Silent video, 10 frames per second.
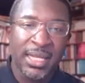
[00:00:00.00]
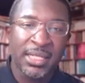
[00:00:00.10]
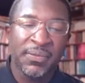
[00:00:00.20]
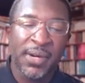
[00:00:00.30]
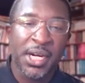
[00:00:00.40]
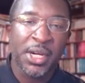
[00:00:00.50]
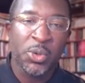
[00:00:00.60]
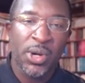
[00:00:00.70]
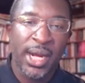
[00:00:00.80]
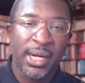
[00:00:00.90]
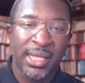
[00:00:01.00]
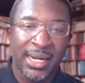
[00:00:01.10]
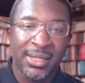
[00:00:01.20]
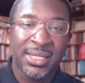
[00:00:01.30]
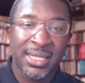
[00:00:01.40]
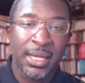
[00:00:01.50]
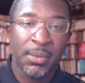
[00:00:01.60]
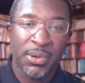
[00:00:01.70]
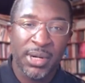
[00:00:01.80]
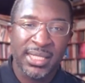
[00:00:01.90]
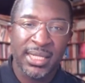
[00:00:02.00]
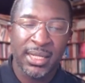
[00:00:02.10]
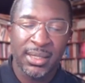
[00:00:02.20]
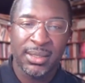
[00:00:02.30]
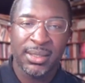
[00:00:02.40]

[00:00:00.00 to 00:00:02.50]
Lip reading: very rare that a sitting president